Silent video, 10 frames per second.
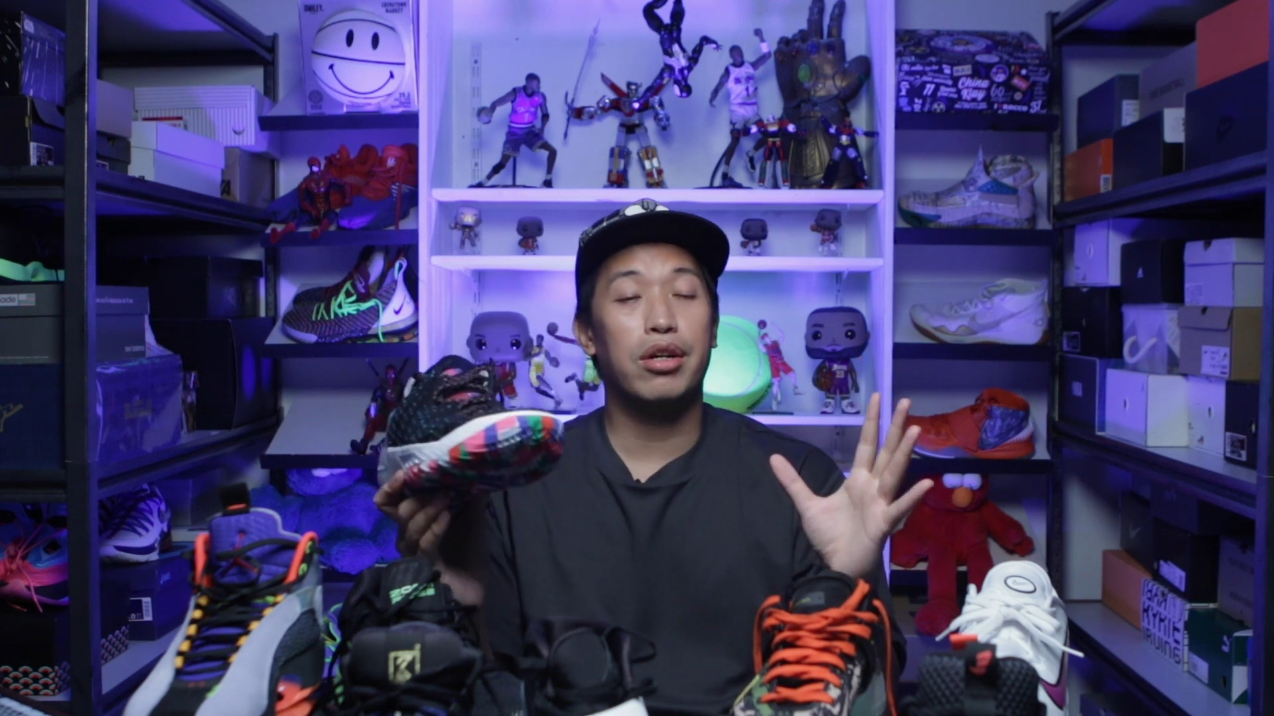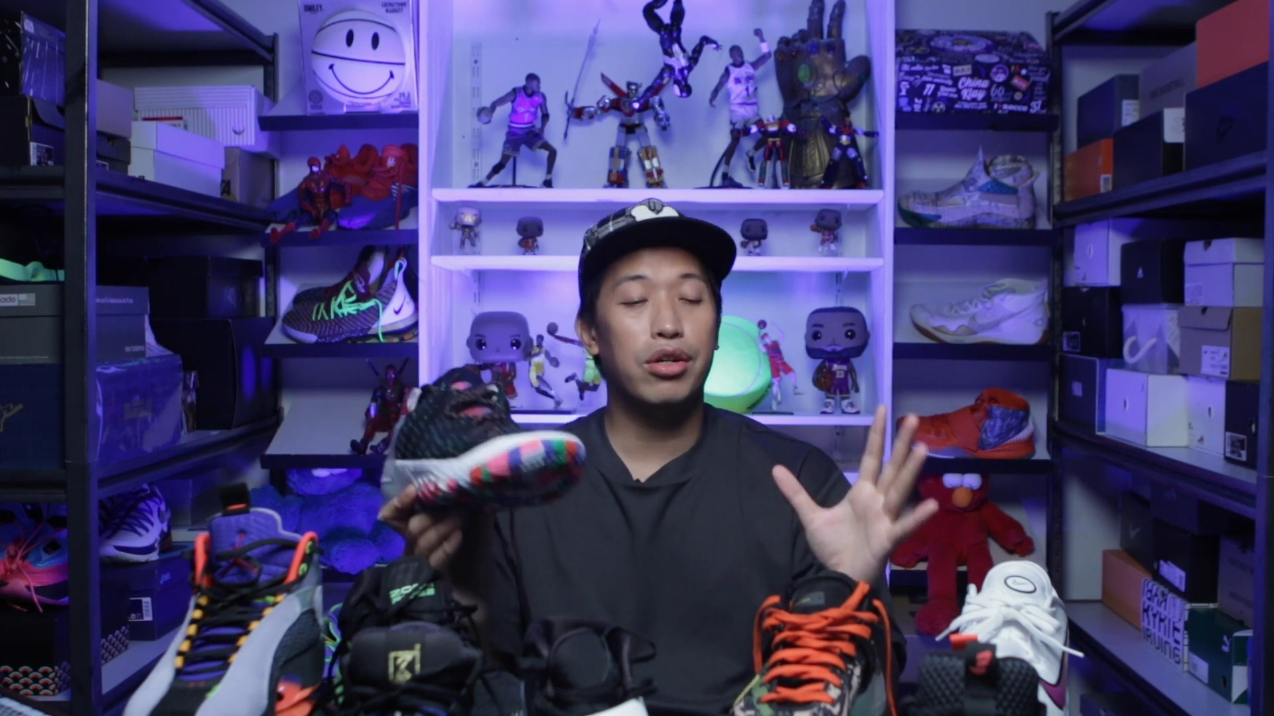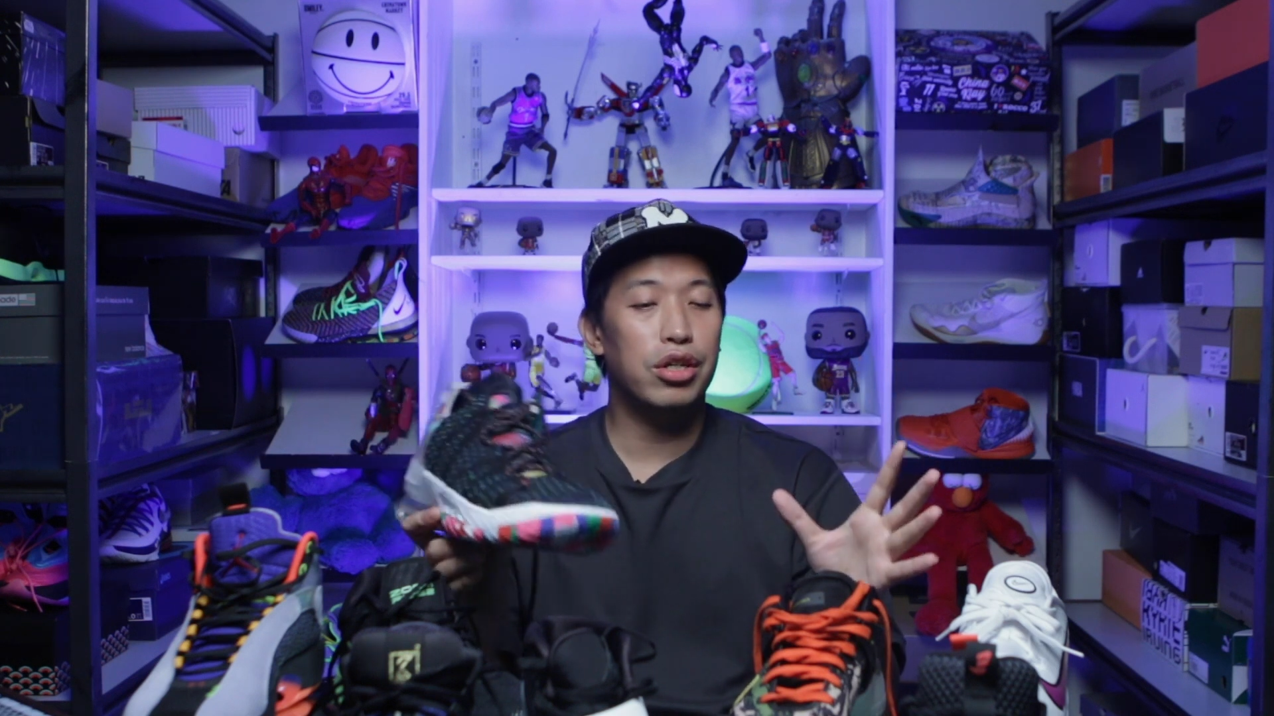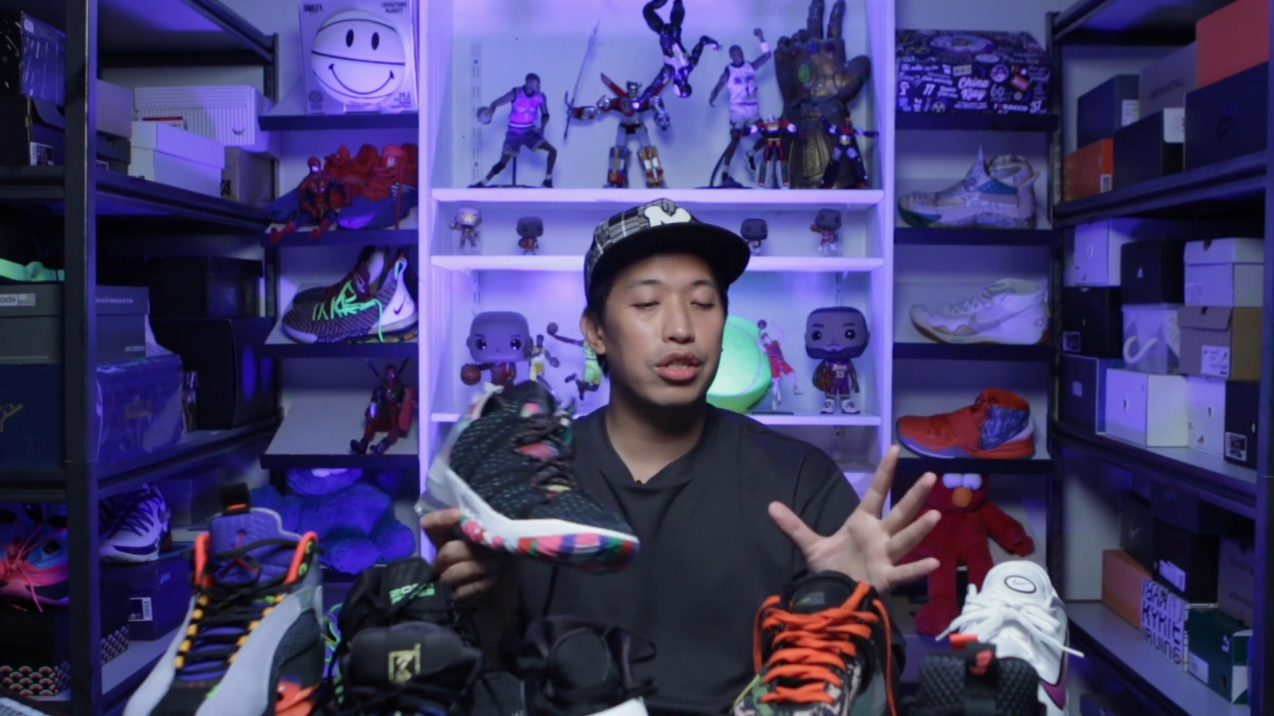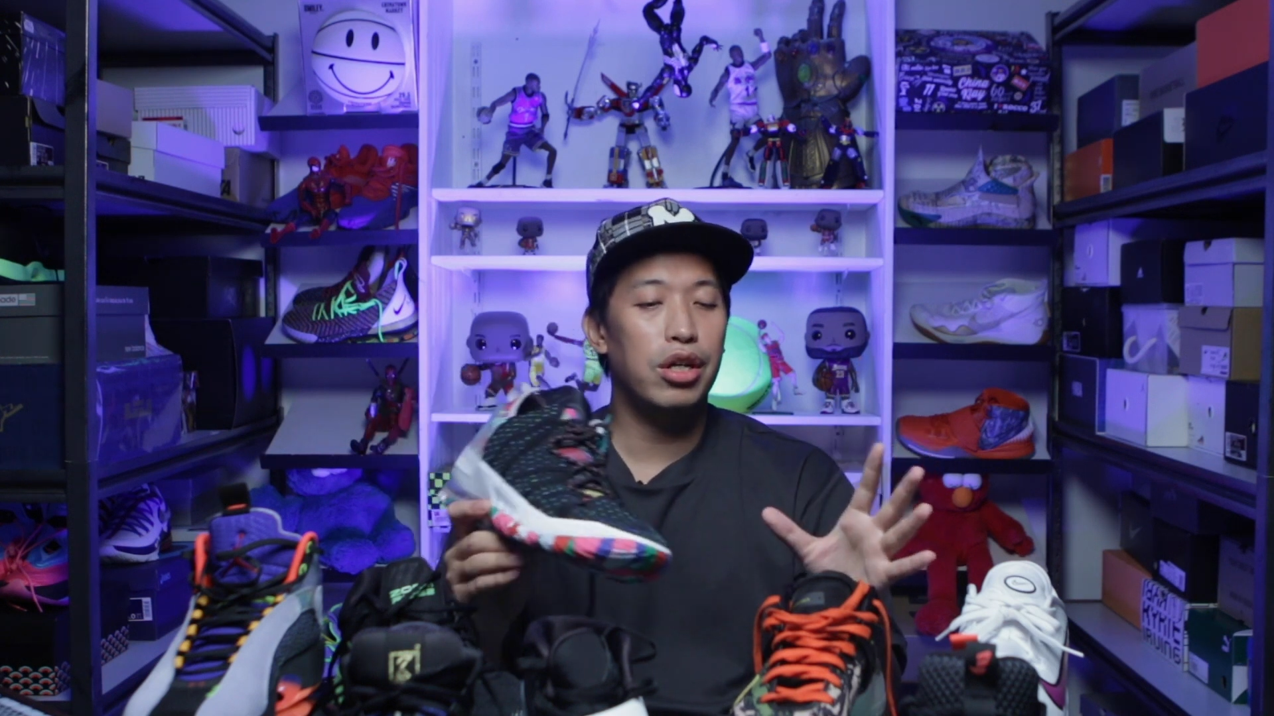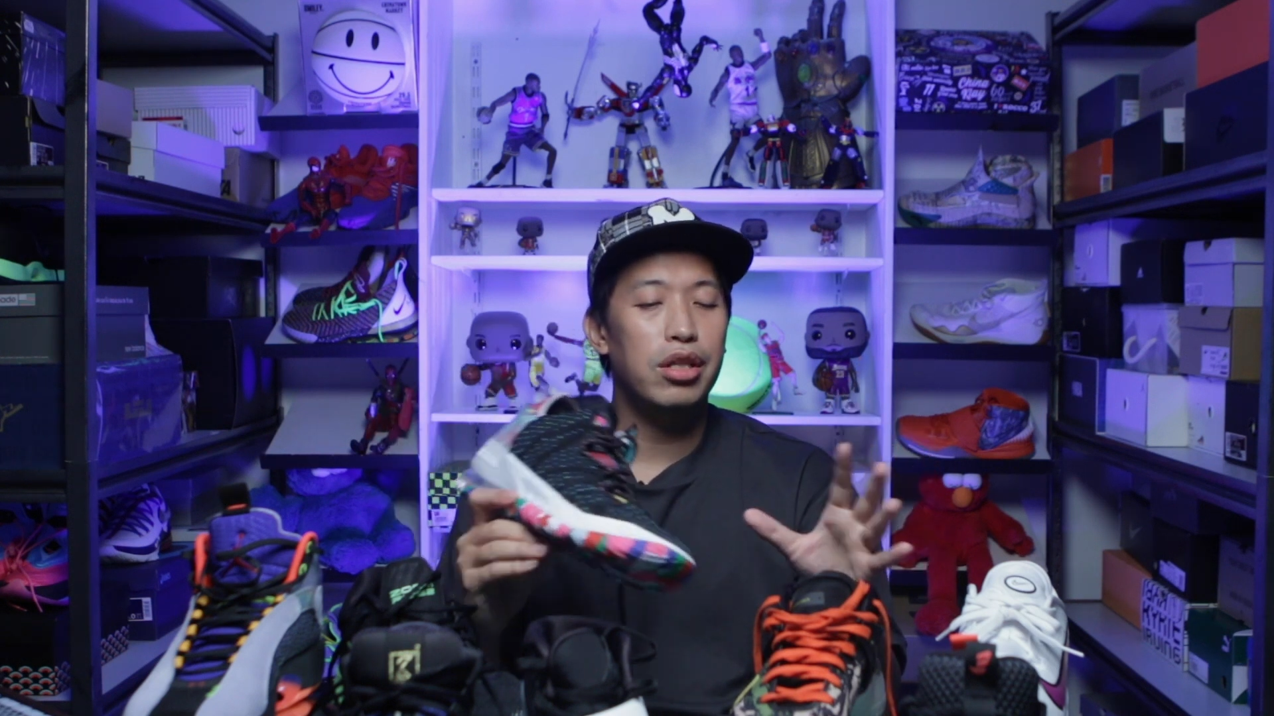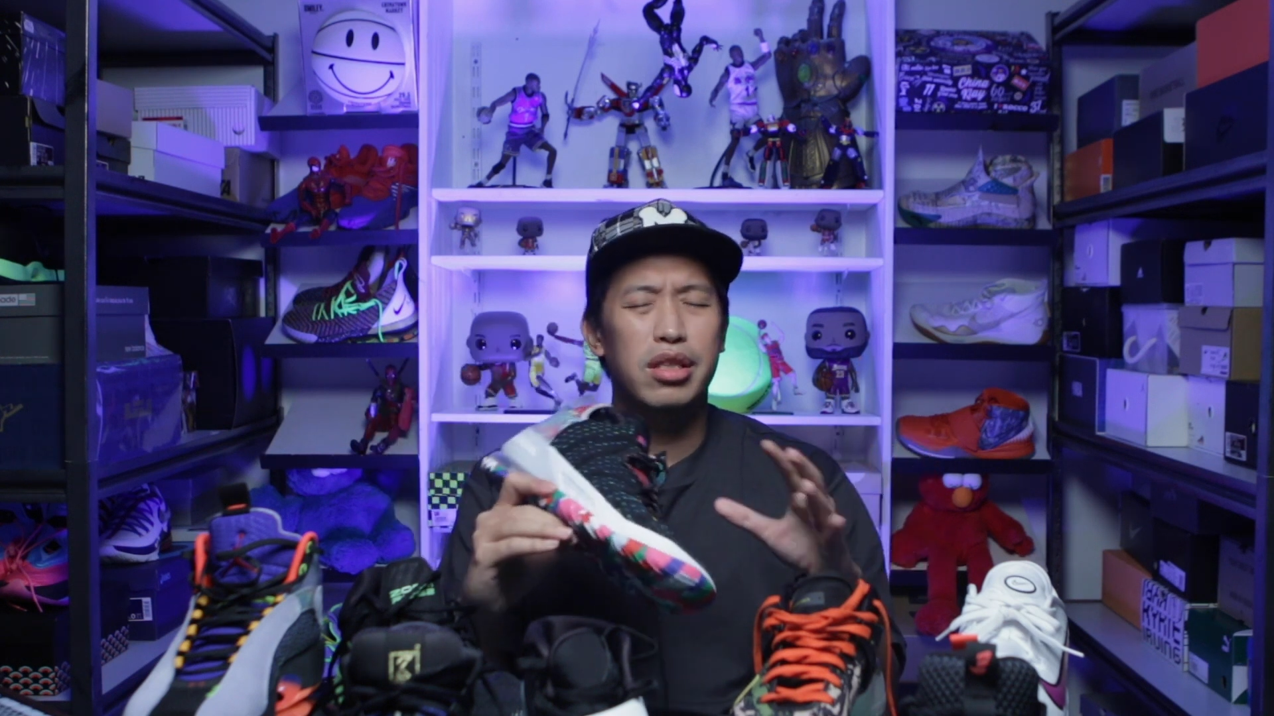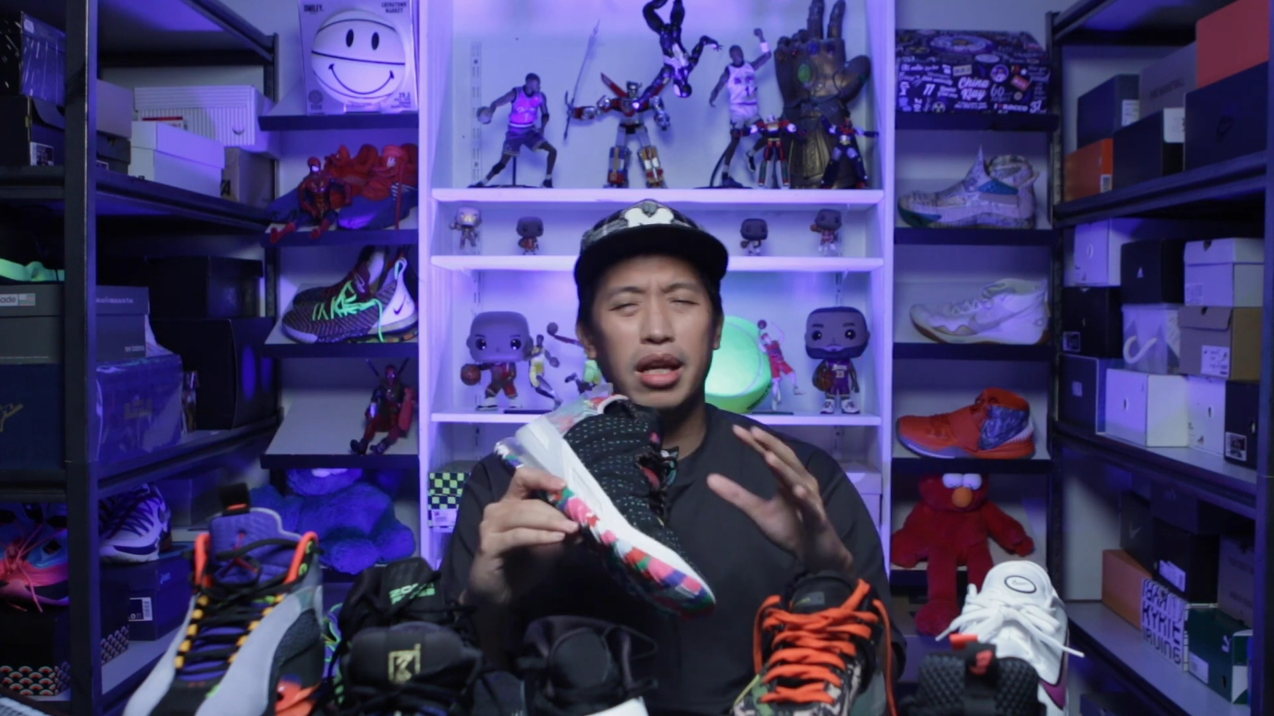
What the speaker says: cushion.